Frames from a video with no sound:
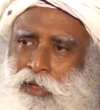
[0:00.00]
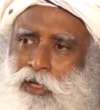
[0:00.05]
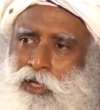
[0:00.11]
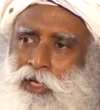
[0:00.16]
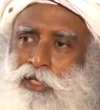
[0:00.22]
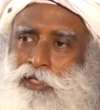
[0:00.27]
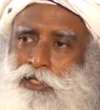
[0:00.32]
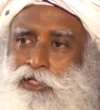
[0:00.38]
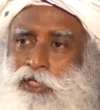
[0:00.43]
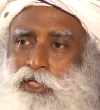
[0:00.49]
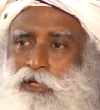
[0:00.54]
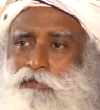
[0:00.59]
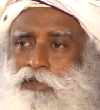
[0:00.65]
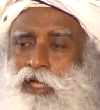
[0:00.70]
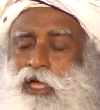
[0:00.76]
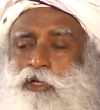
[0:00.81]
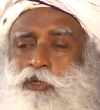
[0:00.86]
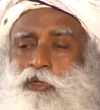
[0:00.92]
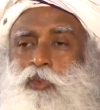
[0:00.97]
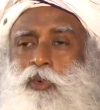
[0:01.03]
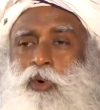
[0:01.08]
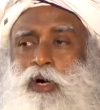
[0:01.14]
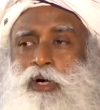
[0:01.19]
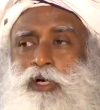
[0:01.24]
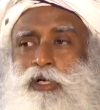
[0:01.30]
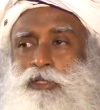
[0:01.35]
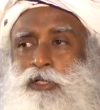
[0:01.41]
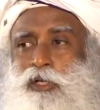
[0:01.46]
Instead of that, you
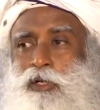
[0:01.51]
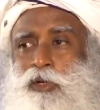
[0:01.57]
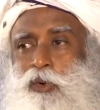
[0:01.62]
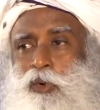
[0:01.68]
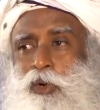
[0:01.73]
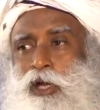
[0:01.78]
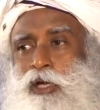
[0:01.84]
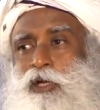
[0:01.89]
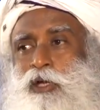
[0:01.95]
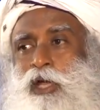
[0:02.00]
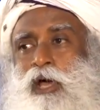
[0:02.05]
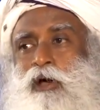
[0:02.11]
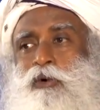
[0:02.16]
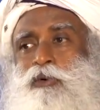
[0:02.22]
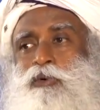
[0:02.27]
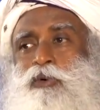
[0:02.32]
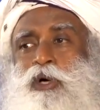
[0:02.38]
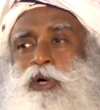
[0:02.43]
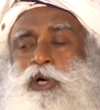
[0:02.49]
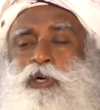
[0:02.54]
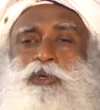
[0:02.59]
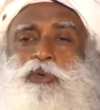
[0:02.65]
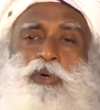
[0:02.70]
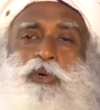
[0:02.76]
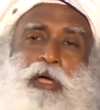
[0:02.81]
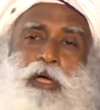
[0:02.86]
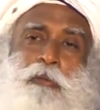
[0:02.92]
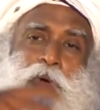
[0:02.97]
walk on the road and now
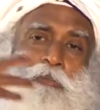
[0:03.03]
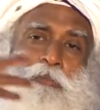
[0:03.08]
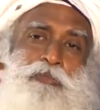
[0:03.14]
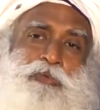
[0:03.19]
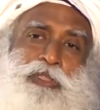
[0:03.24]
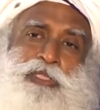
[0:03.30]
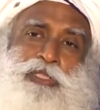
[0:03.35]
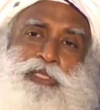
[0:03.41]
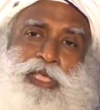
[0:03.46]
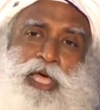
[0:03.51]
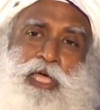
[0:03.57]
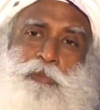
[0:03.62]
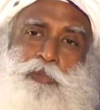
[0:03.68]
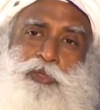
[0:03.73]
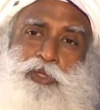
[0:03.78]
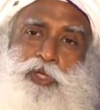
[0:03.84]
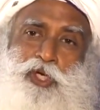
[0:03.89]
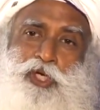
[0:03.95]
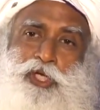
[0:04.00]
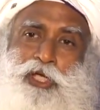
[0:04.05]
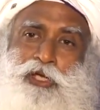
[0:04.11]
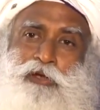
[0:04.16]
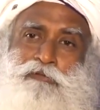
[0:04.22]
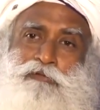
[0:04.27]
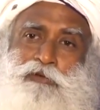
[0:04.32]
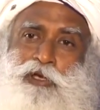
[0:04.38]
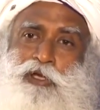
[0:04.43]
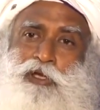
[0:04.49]
you come up with these
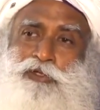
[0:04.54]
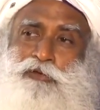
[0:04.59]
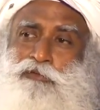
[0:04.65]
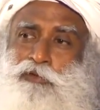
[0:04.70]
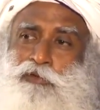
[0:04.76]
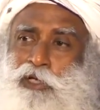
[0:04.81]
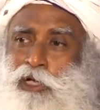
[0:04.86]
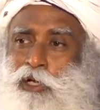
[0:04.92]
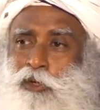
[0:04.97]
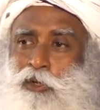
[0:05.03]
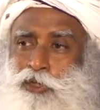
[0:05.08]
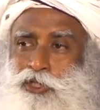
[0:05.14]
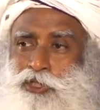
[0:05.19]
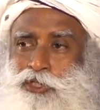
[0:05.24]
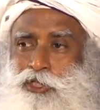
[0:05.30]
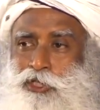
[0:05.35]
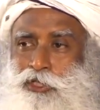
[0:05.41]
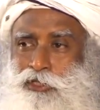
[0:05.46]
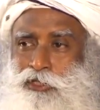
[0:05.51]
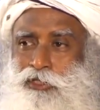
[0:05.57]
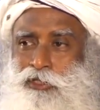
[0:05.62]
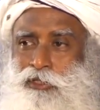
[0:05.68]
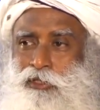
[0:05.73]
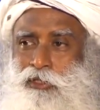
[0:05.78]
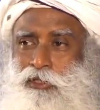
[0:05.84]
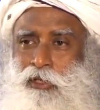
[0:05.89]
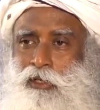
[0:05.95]
hypothetical philosophical questions.